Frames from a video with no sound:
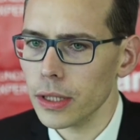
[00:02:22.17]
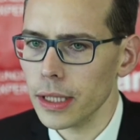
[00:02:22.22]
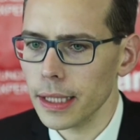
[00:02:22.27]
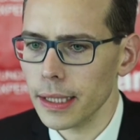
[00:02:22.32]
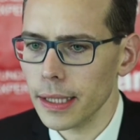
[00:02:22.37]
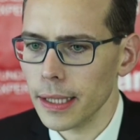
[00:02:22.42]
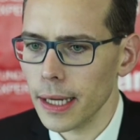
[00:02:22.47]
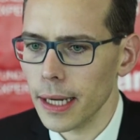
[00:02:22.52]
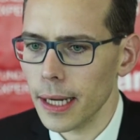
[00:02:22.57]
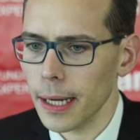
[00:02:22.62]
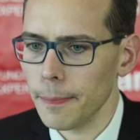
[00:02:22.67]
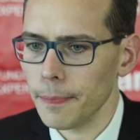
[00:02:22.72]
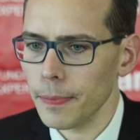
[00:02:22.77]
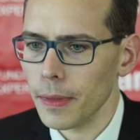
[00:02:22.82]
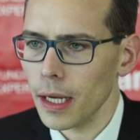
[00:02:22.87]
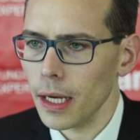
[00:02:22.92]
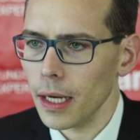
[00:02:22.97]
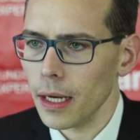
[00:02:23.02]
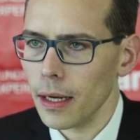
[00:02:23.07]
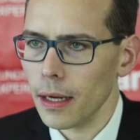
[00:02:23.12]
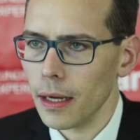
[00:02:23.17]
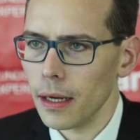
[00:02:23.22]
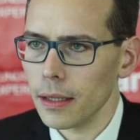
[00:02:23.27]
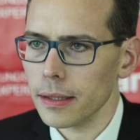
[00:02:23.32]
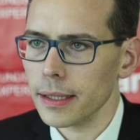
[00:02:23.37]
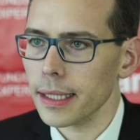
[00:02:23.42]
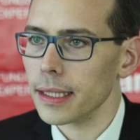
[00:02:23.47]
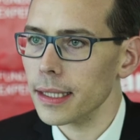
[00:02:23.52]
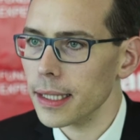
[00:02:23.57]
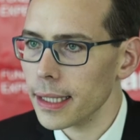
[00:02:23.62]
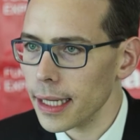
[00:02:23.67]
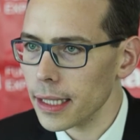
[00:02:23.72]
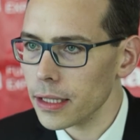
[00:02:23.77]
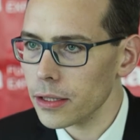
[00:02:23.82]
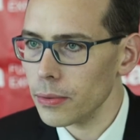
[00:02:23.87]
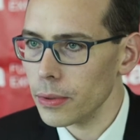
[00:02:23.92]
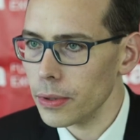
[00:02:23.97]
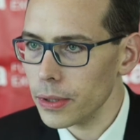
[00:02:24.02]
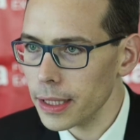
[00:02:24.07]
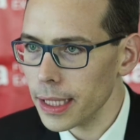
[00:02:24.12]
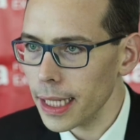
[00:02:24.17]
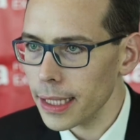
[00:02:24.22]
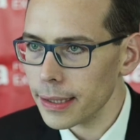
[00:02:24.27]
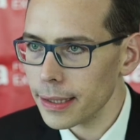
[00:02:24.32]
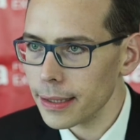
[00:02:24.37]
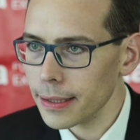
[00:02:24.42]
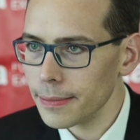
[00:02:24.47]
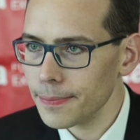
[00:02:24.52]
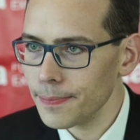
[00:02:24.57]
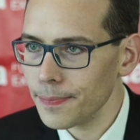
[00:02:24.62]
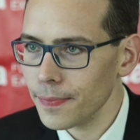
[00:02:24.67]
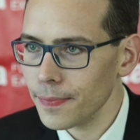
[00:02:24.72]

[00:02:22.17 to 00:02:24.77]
in Técnicas Reunidas.